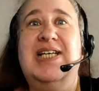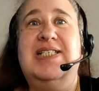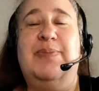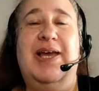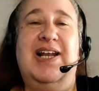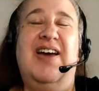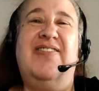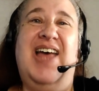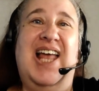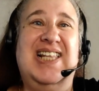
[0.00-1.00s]
to make life
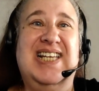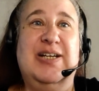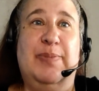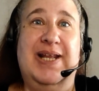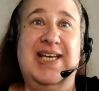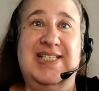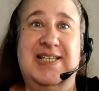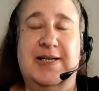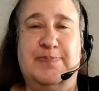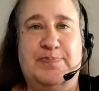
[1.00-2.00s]
that little bit easier.